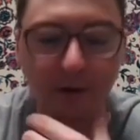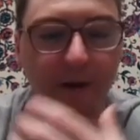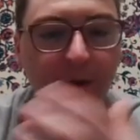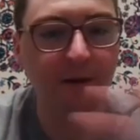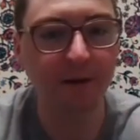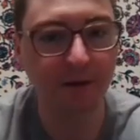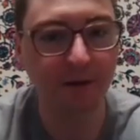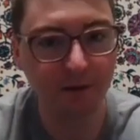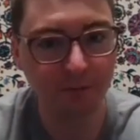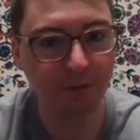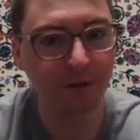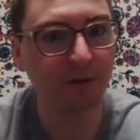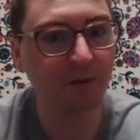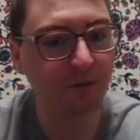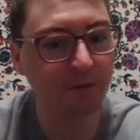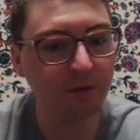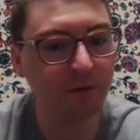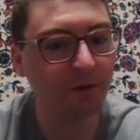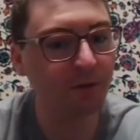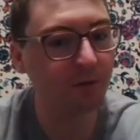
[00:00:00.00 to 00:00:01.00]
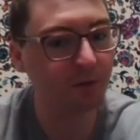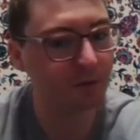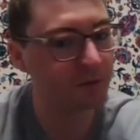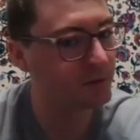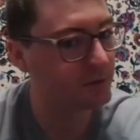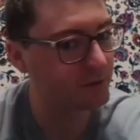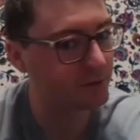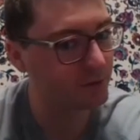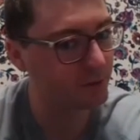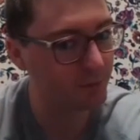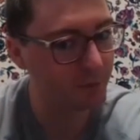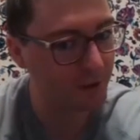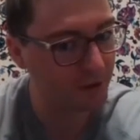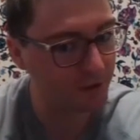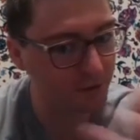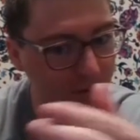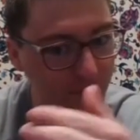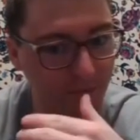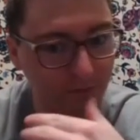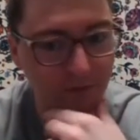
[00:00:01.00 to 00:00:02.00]
And again, we don't know because there's no
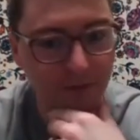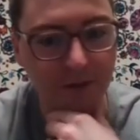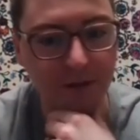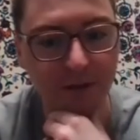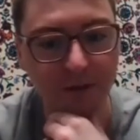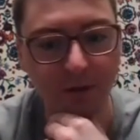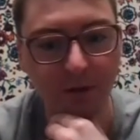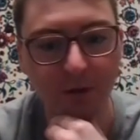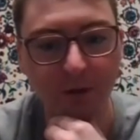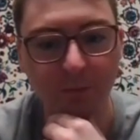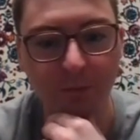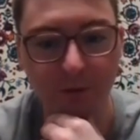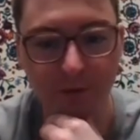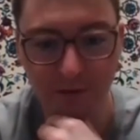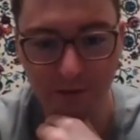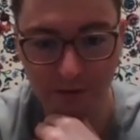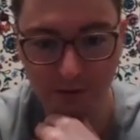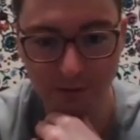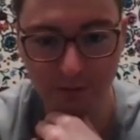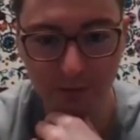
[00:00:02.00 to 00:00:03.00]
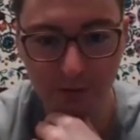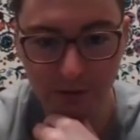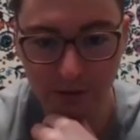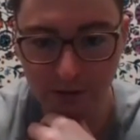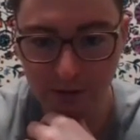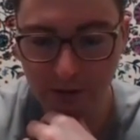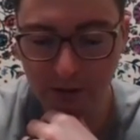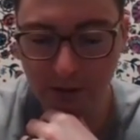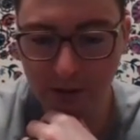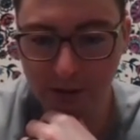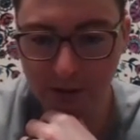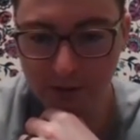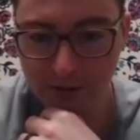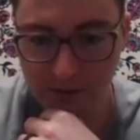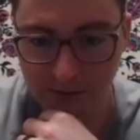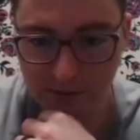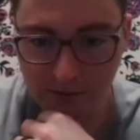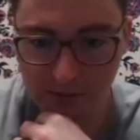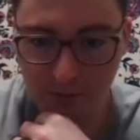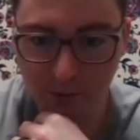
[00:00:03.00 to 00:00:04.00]
picture of the dang car, but this
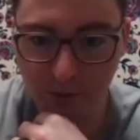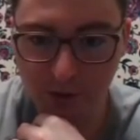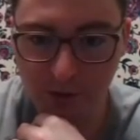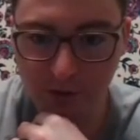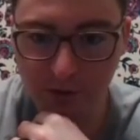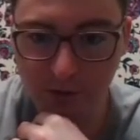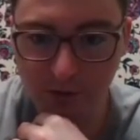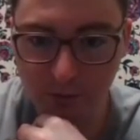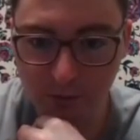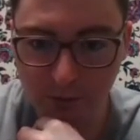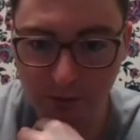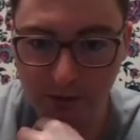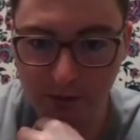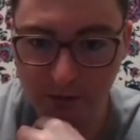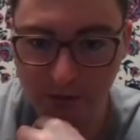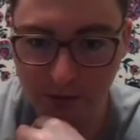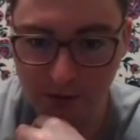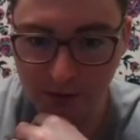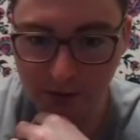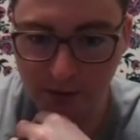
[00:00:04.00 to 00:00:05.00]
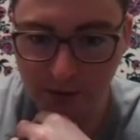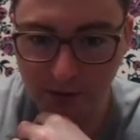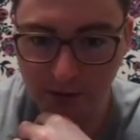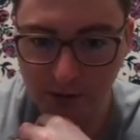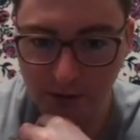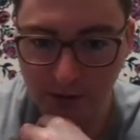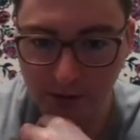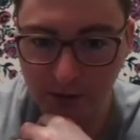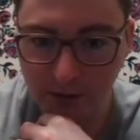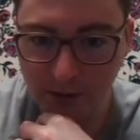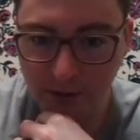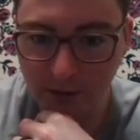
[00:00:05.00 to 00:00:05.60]
is probably a wrecked car.